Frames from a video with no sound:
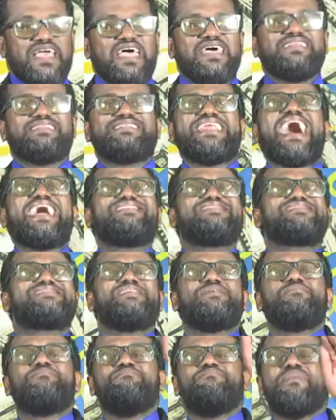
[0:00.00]
That's
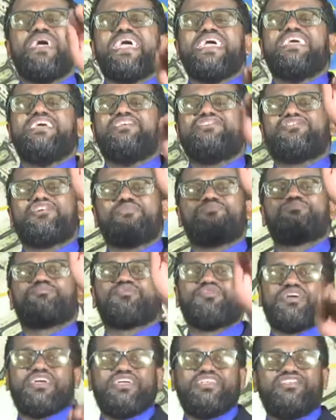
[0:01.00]
the major
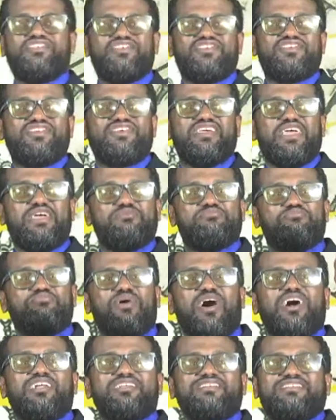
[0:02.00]
bridge in
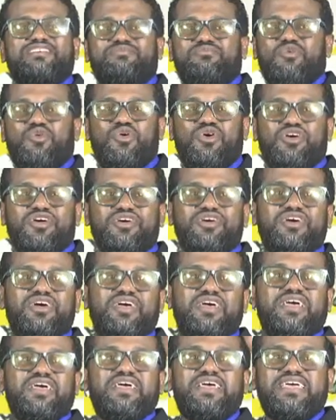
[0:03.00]
Baltimore
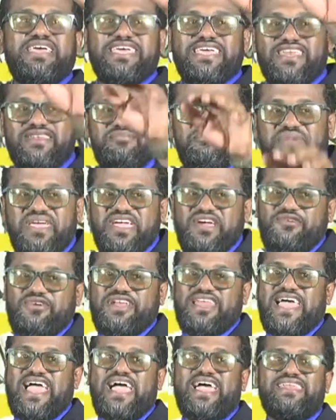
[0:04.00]
in
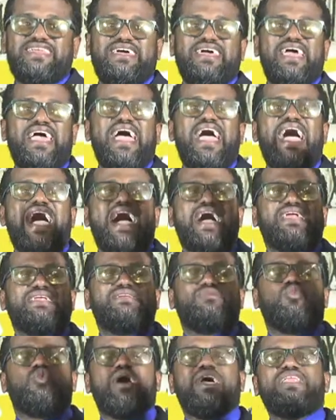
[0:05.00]
Maryland.
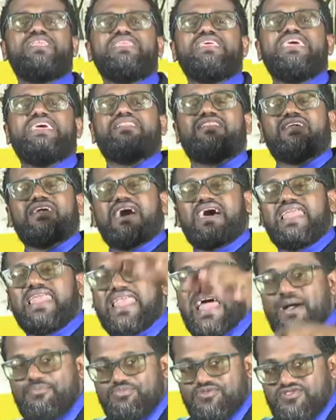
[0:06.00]
And when it
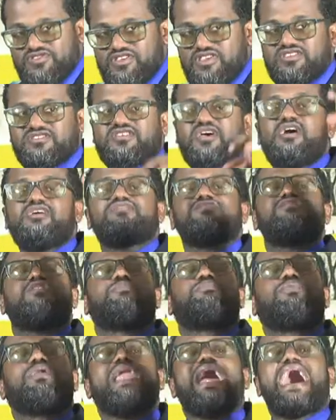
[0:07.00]
collapses,
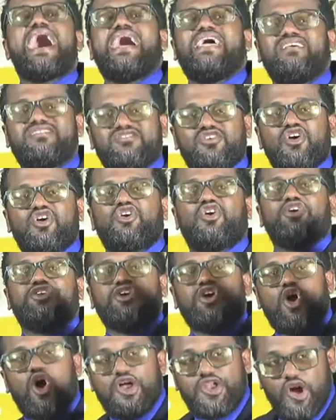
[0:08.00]
supplies are going to
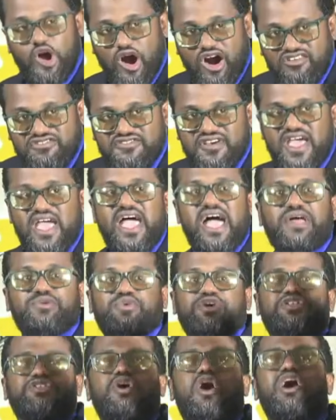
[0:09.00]
cut off. And
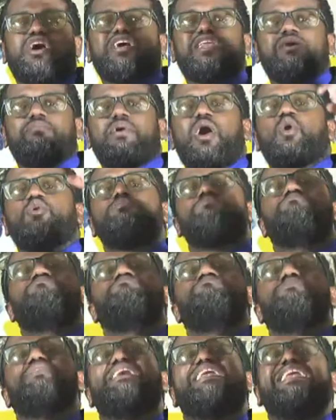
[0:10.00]
we're talking about
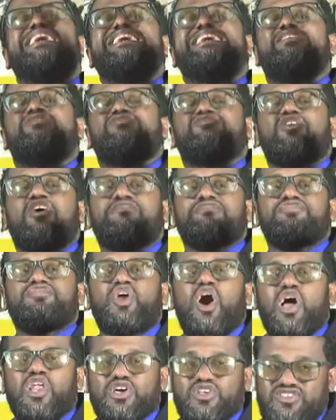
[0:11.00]
millions of
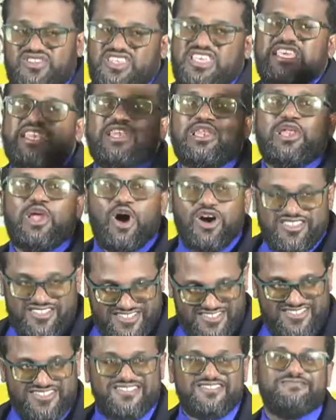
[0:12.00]
dollars in
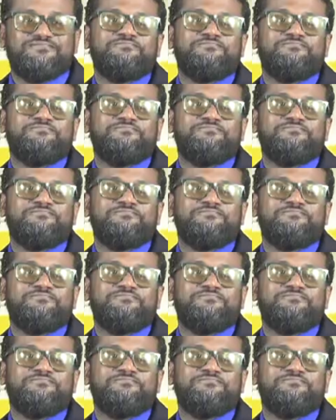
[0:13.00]
loss.